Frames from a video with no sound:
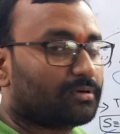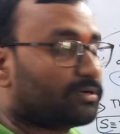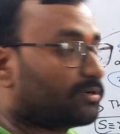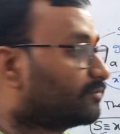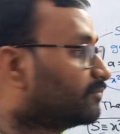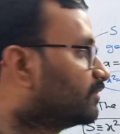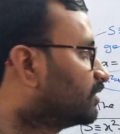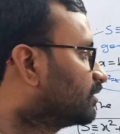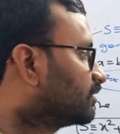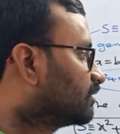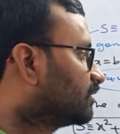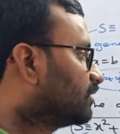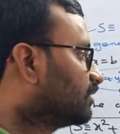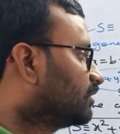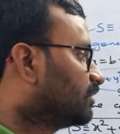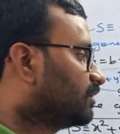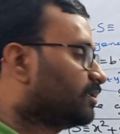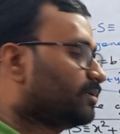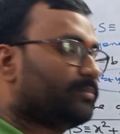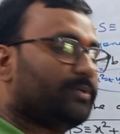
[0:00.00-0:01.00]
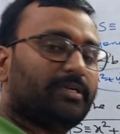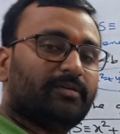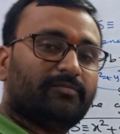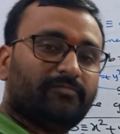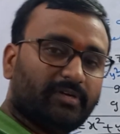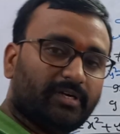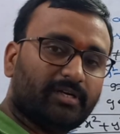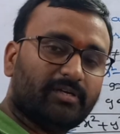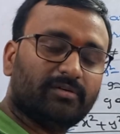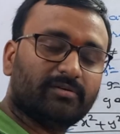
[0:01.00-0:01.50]
our
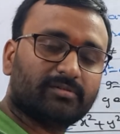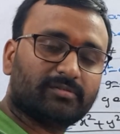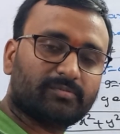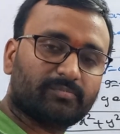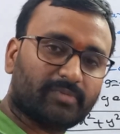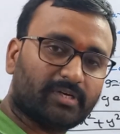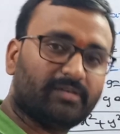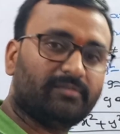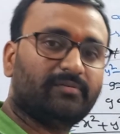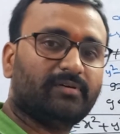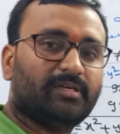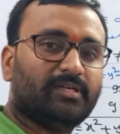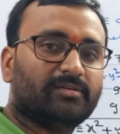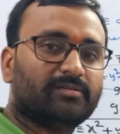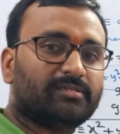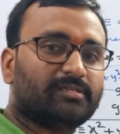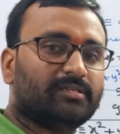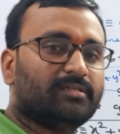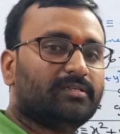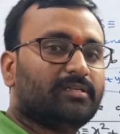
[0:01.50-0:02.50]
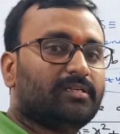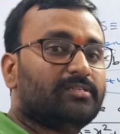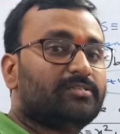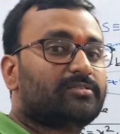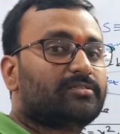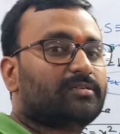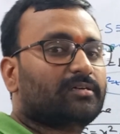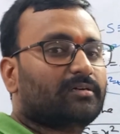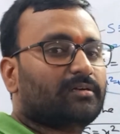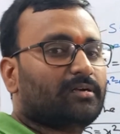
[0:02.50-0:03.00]
videos, my videos in
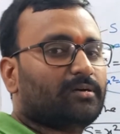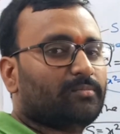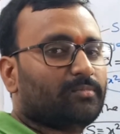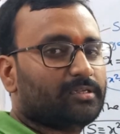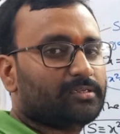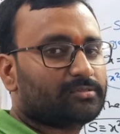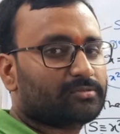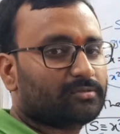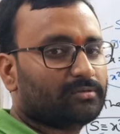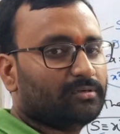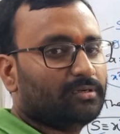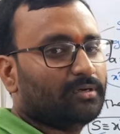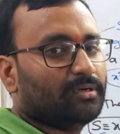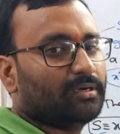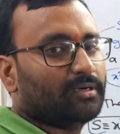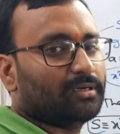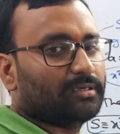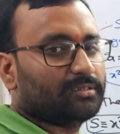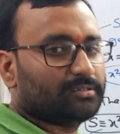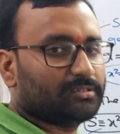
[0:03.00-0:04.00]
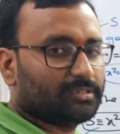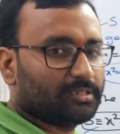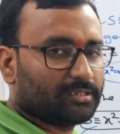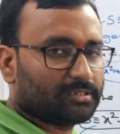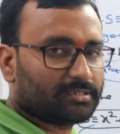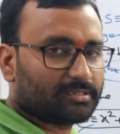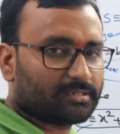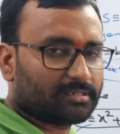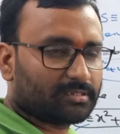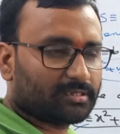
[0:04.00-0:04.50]
Instagram also.
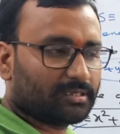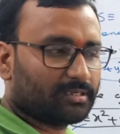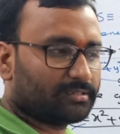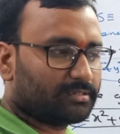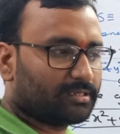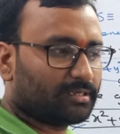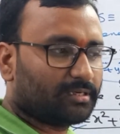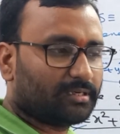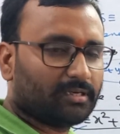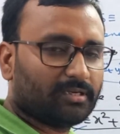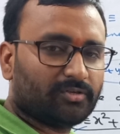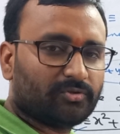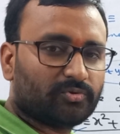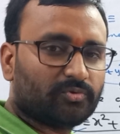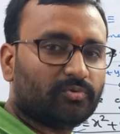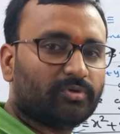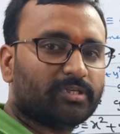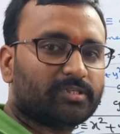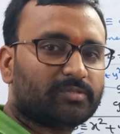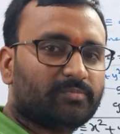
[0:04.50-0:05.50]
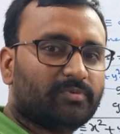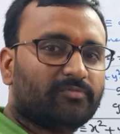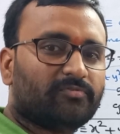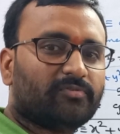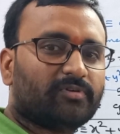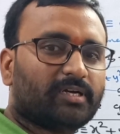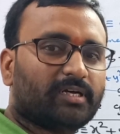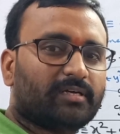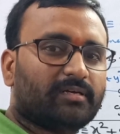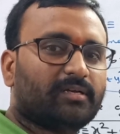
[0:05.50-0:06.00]
Just I think in 2 days
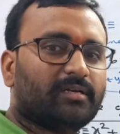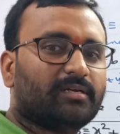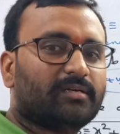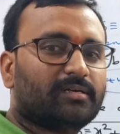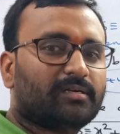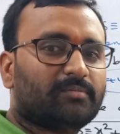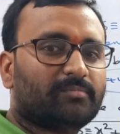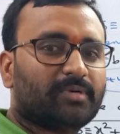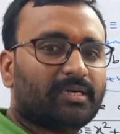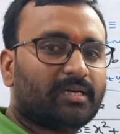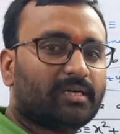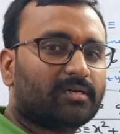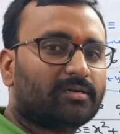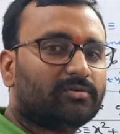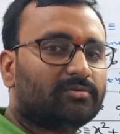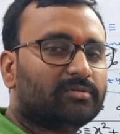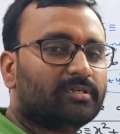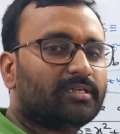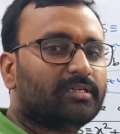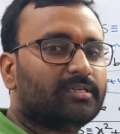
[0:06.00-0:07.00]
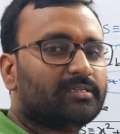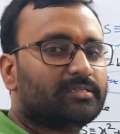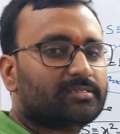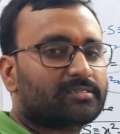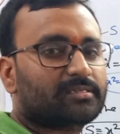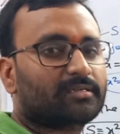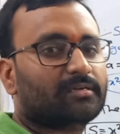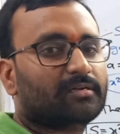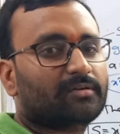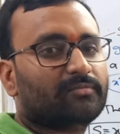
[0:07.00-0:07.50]
before I created my account in
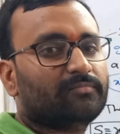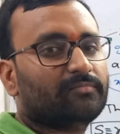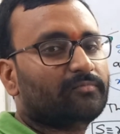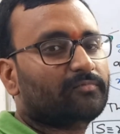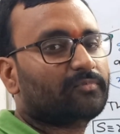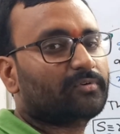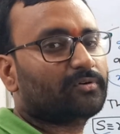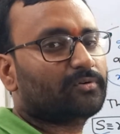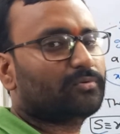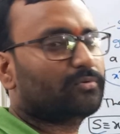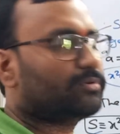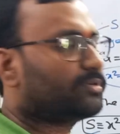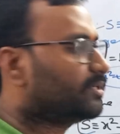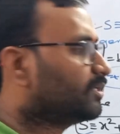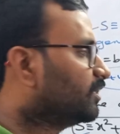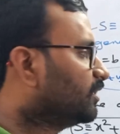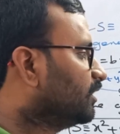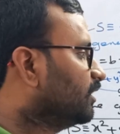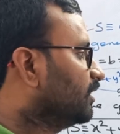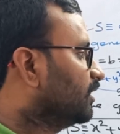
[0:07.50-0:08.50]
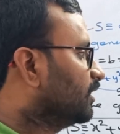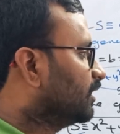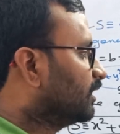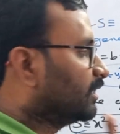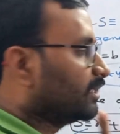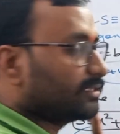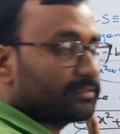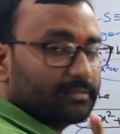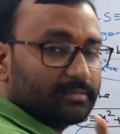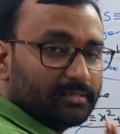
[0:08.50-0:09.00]
Instagram for only
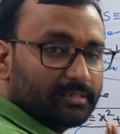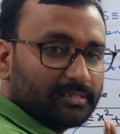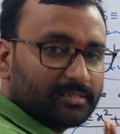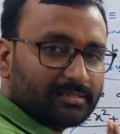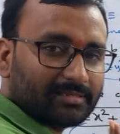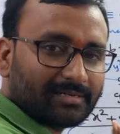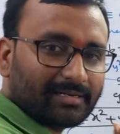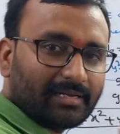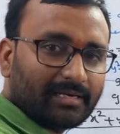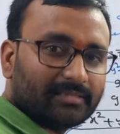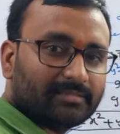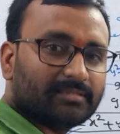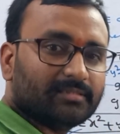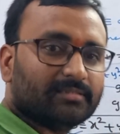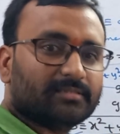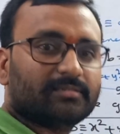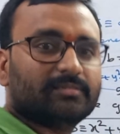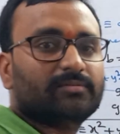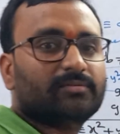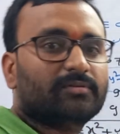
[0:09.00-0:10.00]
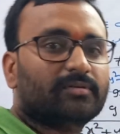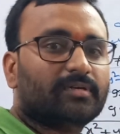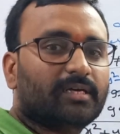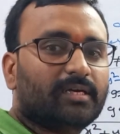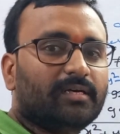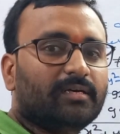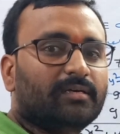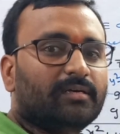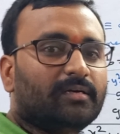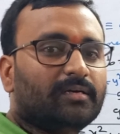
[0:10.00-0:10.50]
these classes.
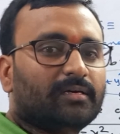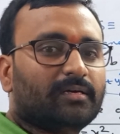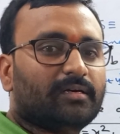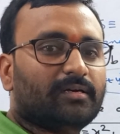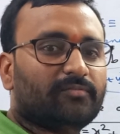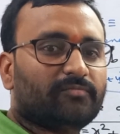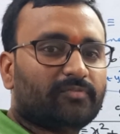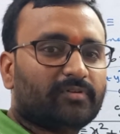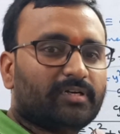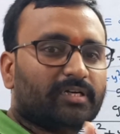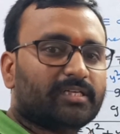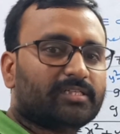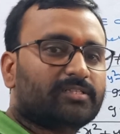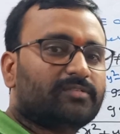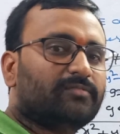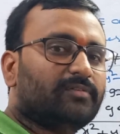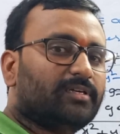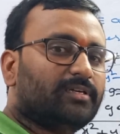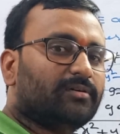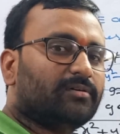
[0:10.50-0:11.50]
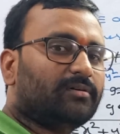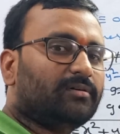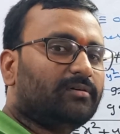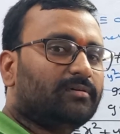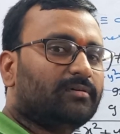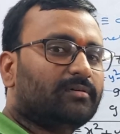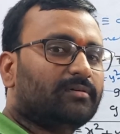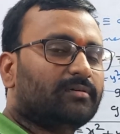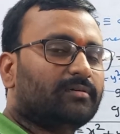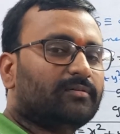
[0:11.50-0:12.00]
Okay, and for next video,
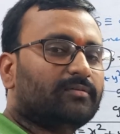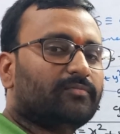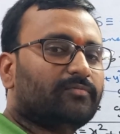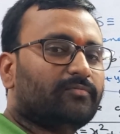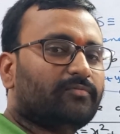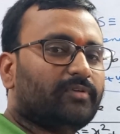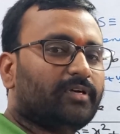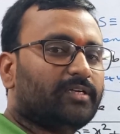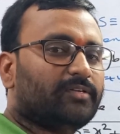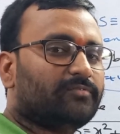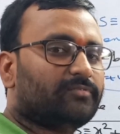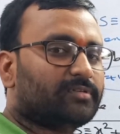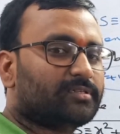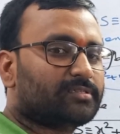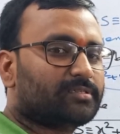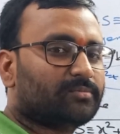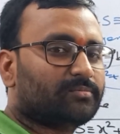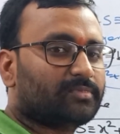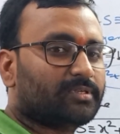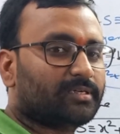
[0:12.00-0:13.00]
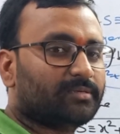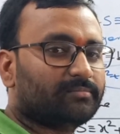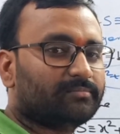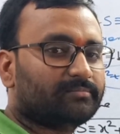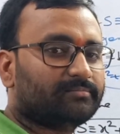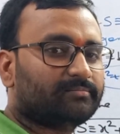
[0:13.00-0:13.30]
wait for some time.